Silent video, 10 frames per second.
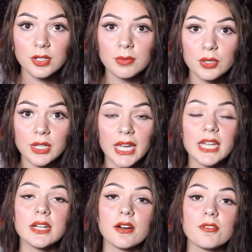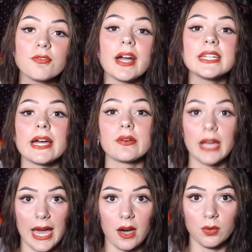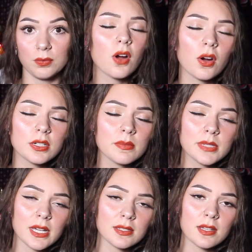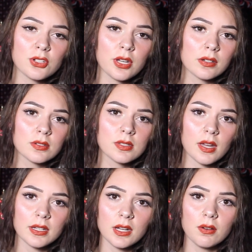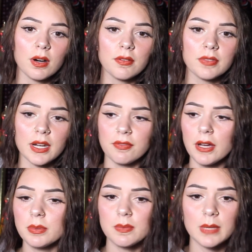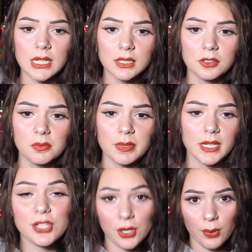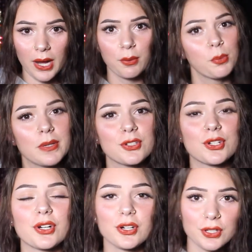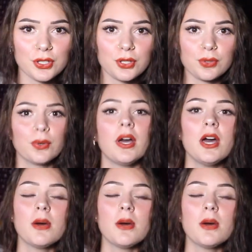communicate, find out how. There are some sex ed channels I know of that have helped me a little bit, so I will be sure to